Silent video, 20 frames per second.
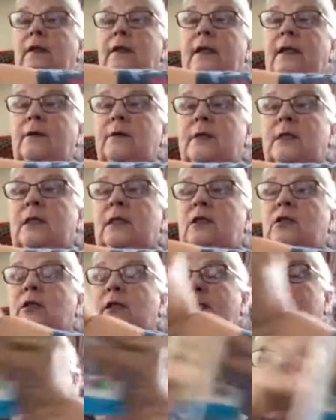That was an
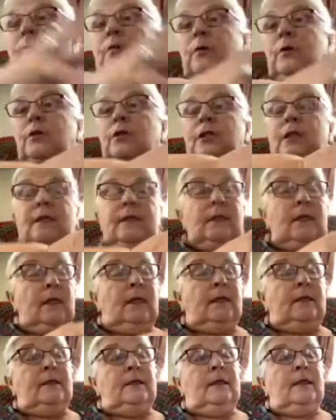interesting project that
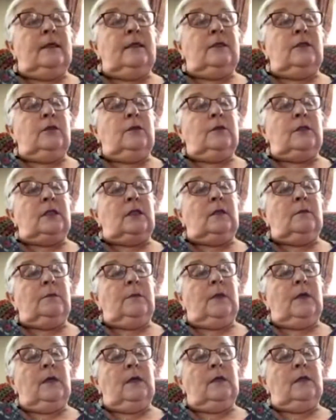I did, using a
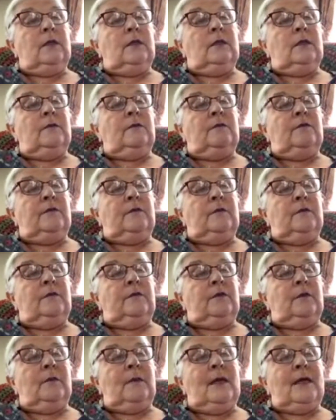part
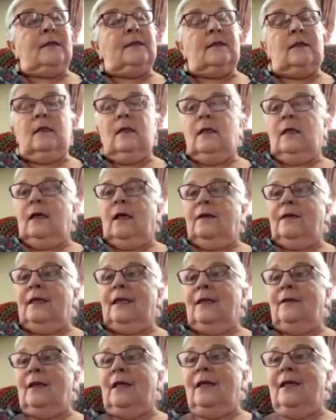for a mask. I
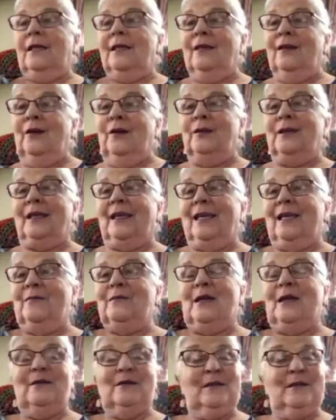think it all
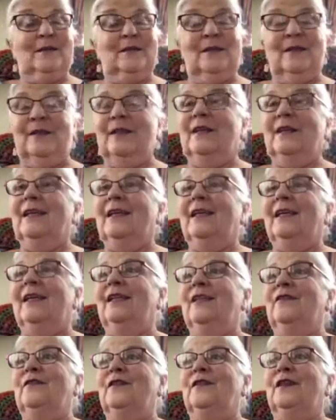came out at,
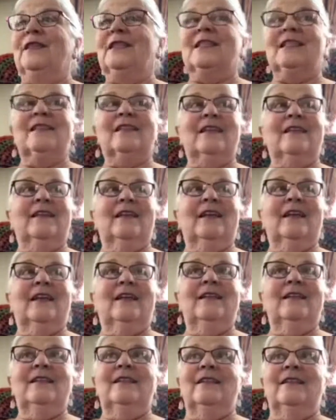in the first instance, I think
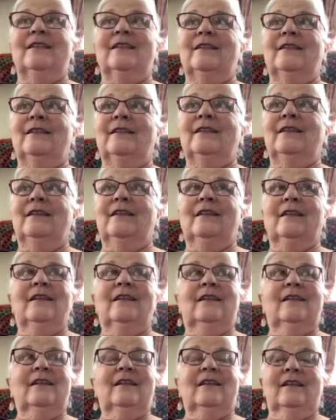I did an
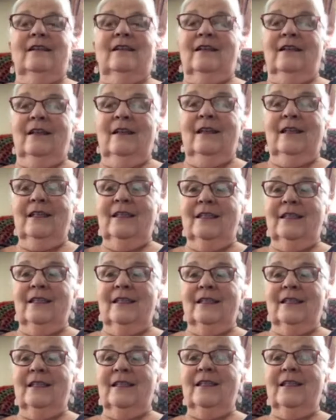
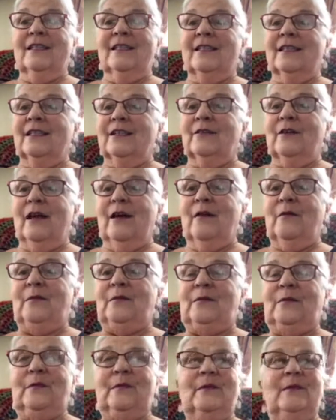
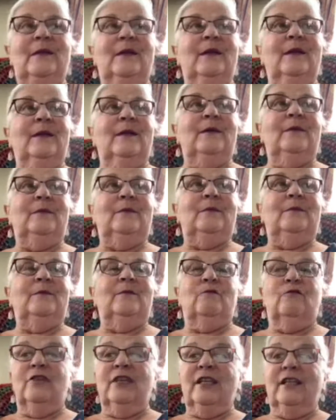Instagram
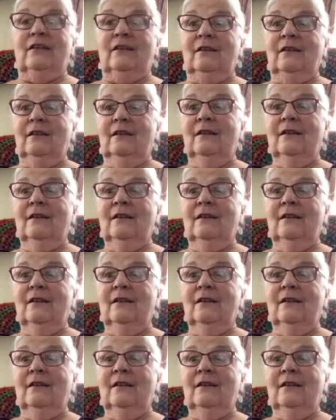reel.